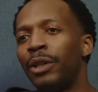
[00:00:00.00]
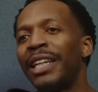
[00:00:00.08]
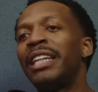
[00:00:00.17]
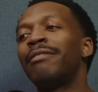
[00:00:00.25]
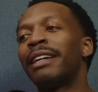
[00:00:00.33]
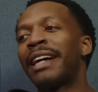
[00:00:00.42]

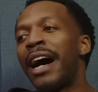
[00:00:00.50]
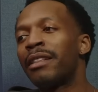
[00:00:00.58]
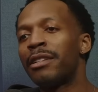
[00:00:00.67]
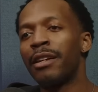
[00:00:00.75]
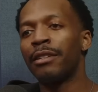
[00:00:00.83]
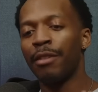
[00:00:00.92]
and even
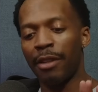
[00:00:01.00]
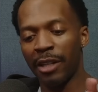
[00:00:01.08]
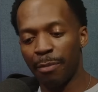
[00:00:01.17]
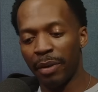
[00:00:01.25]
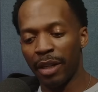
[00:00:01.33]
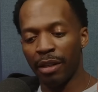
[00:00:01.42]
college,
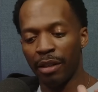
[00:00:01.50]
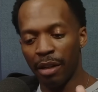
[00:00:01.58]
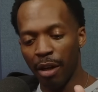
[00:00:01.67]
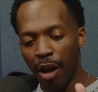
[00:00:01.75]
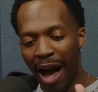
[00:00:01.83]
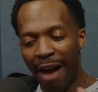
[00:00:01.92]

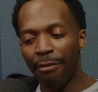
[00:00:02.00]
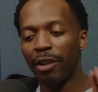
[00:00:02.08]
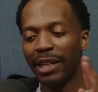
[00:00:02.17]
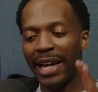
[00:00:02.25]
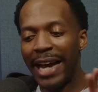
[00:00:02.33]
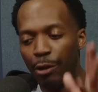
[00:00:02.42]
I've
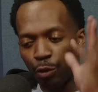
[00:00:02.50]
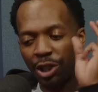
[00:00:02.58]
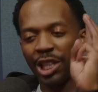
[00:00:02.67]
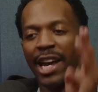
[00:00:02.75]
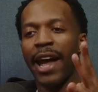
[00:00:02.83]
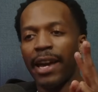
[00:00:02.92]
only had to
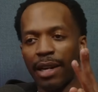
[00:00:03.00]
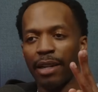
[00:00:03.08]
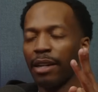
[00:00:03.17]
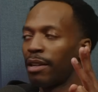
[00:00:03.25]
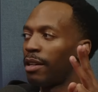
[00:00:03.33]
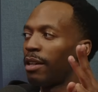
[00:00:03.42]
check
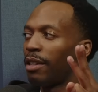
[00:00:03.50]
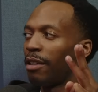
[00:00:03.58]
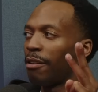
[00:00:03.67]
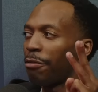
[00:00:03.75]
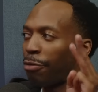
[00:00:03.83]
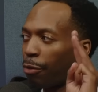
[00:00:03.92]

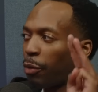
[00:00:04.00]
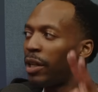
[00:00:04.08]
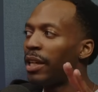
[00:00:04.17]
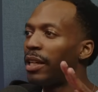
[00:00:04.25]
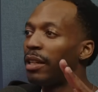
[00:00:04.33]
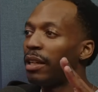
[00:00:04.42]

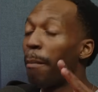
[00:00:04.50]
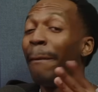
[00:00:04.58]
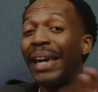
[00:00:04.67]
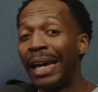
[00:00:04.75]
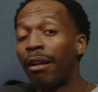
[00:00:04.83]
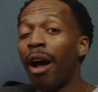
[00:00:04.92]
3
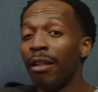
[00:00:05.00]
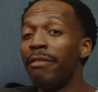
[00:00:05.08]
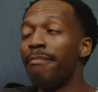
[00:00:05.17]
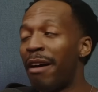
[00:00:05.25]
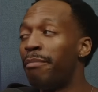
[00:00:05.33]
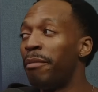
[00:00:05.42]
men. All of
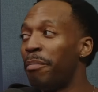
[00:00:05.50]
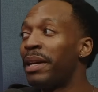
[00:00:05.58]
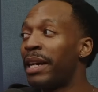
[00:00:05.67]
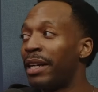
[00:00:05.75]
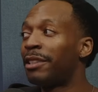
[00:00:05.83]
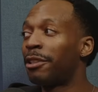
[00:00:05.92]
them have been
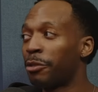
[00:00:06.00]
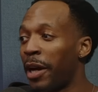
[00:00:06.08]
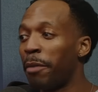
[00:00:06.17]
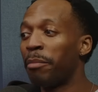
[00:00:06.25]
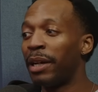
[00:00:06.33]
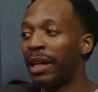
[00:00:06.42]
men,
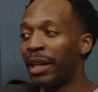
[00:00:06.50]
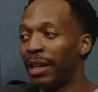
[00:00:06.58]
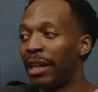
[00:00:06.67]
straight men in